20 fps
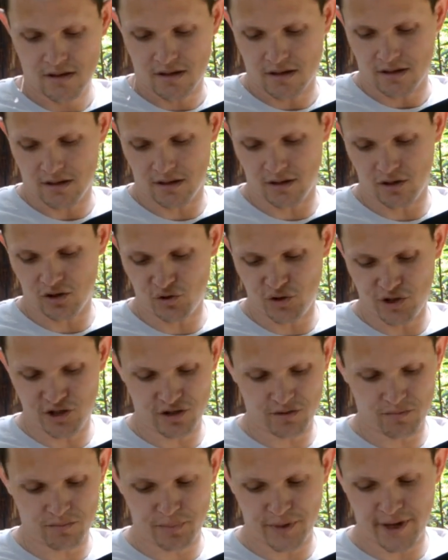
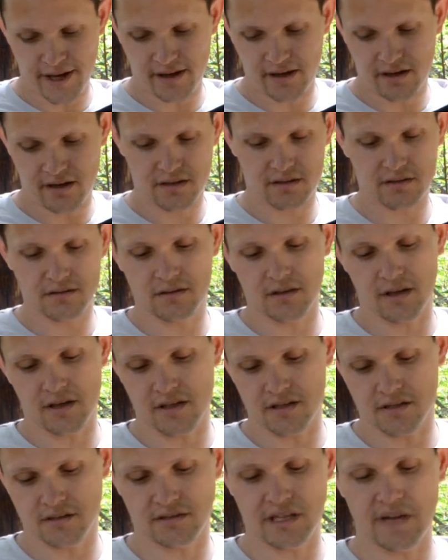nutrition pack,
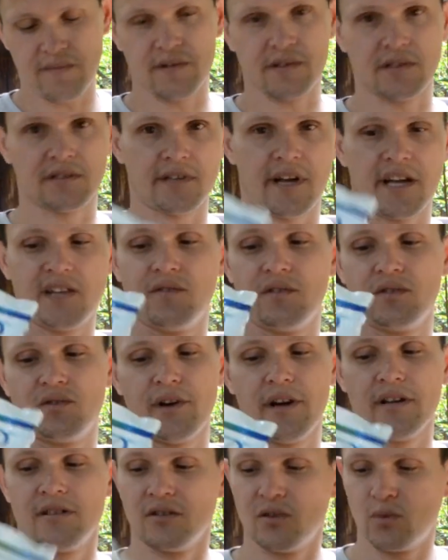7-stage
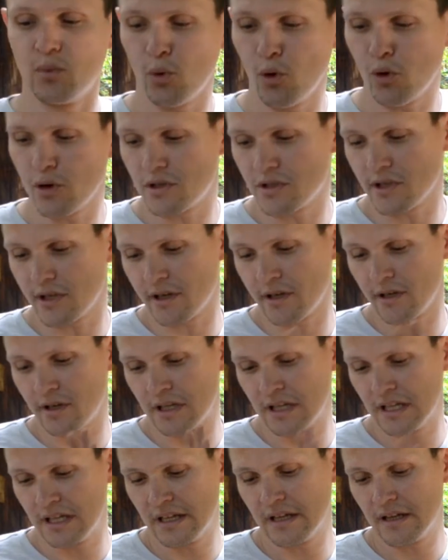filtration water,
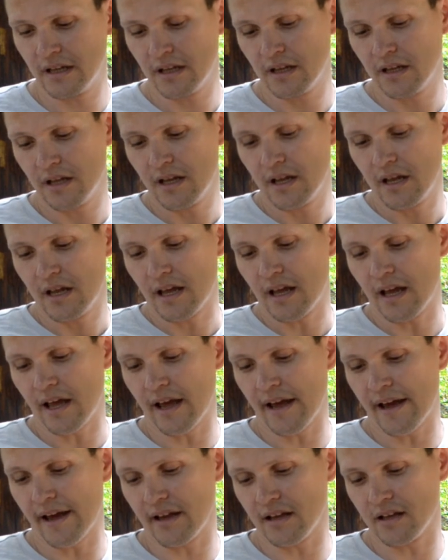
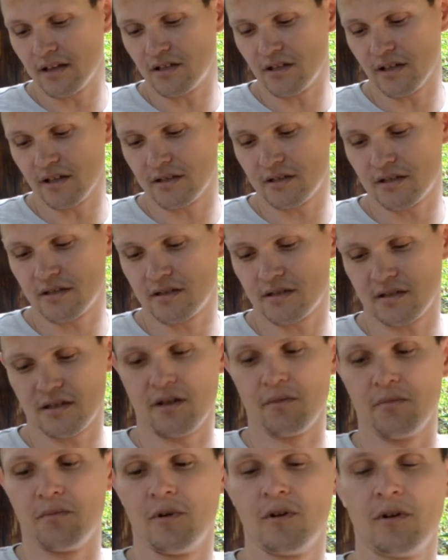and just
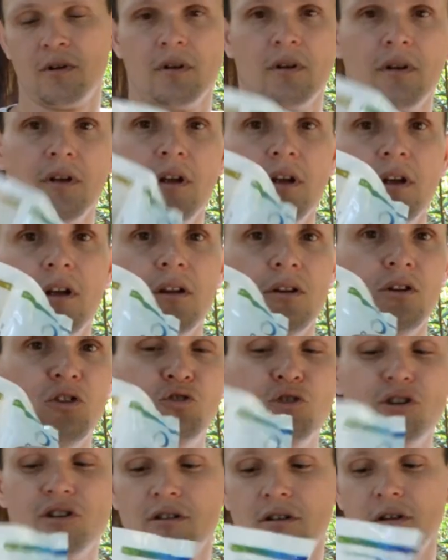some
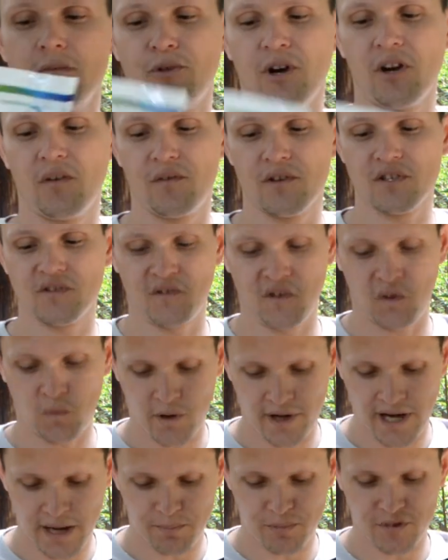nutritional breakfast food.
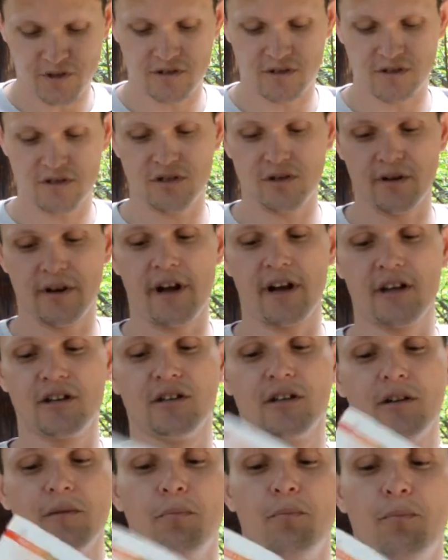What happens is you
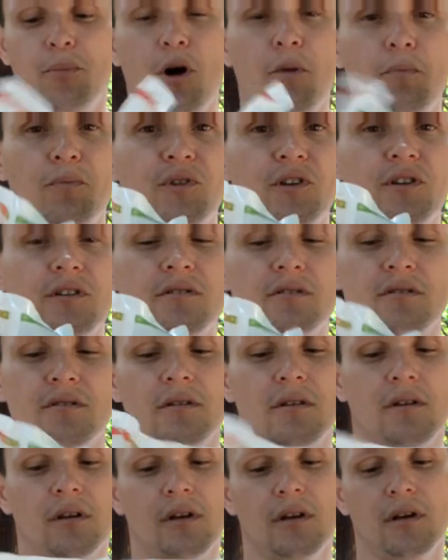actually pop this,
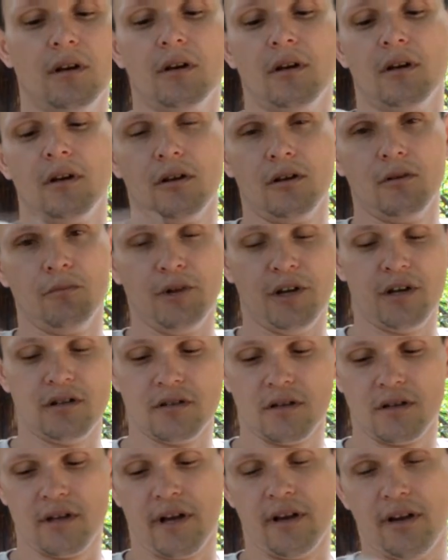you mix
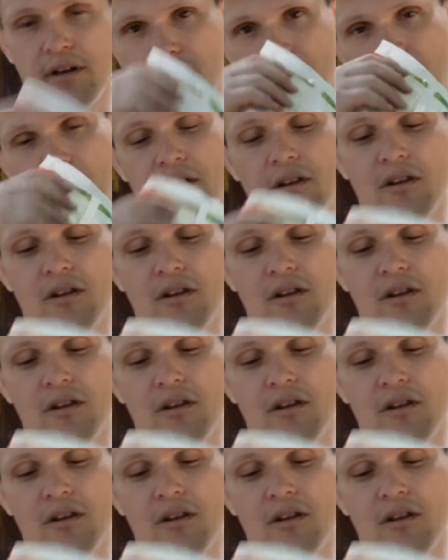it, and you can either